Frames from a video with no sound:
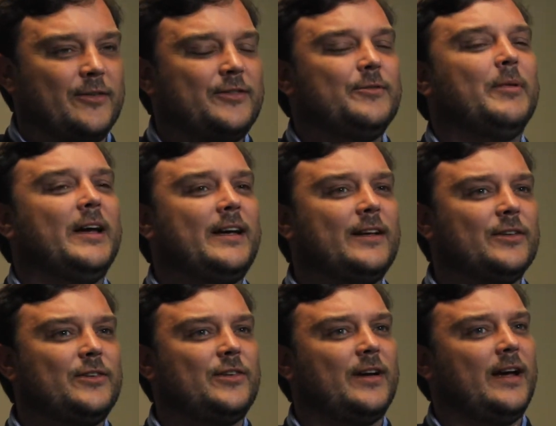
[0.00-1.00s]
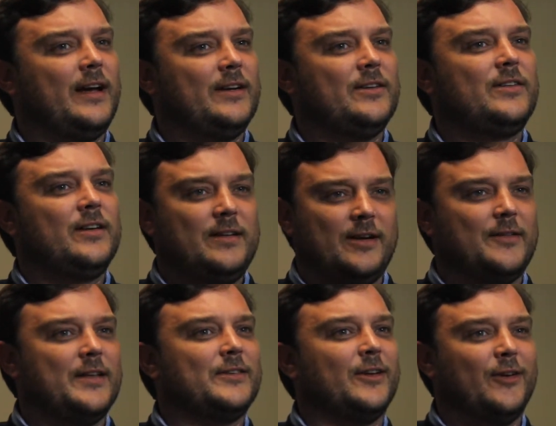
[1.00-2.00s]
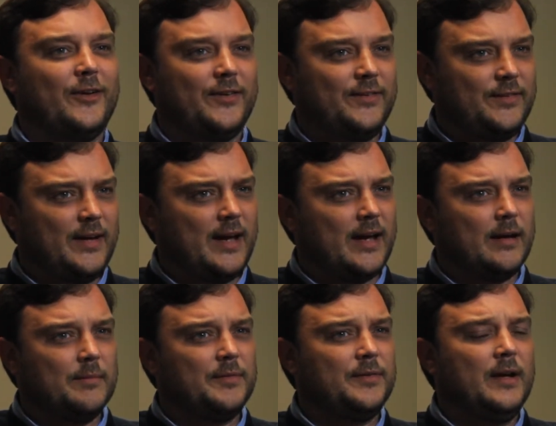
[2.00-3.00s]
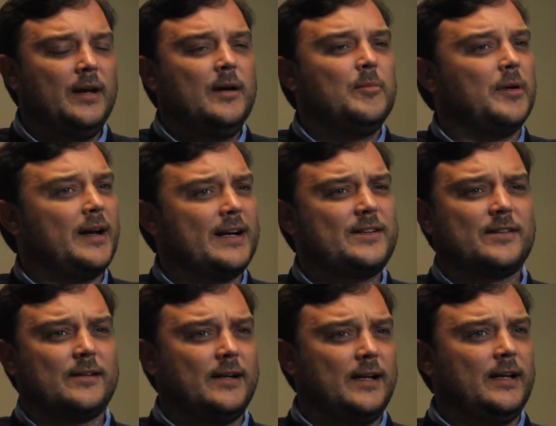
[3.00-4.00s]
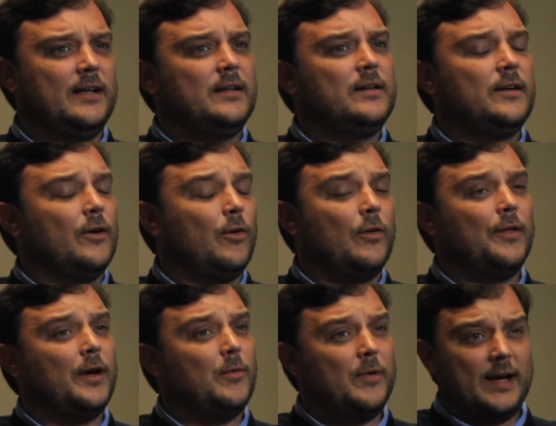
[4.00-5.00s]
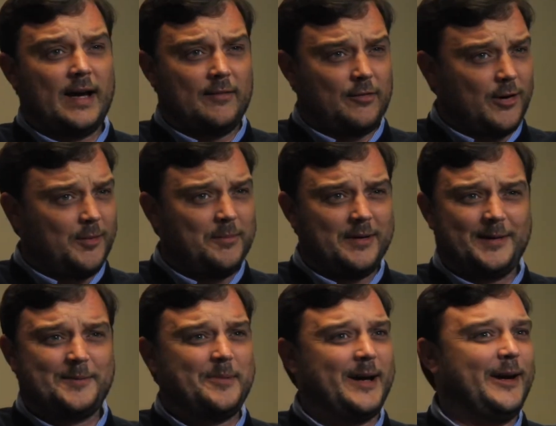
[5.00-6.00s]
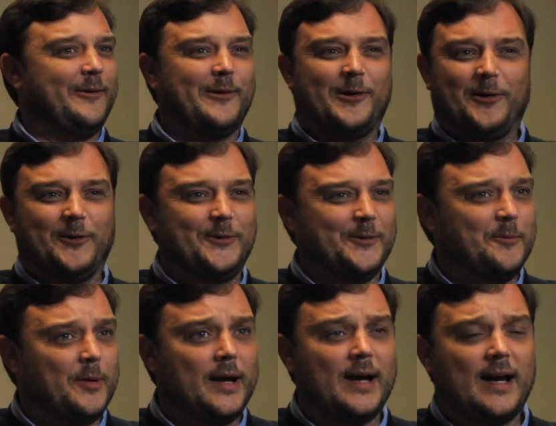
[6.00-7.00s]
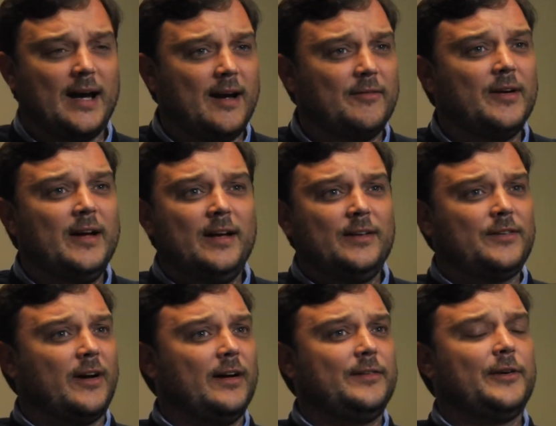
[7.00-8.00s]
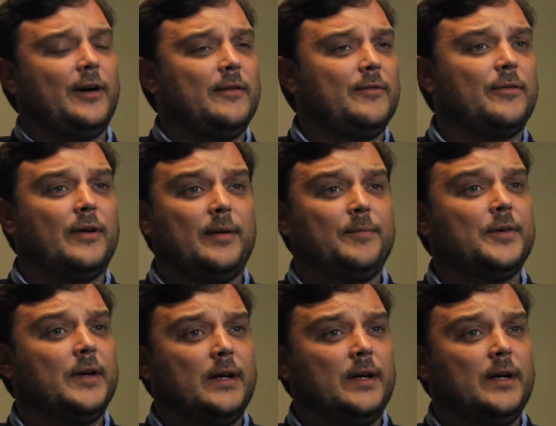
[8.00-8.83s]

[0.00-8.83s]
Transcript: making the change, there's a lot of steps, but actually, although we have complex payrolls and we have tight time frames,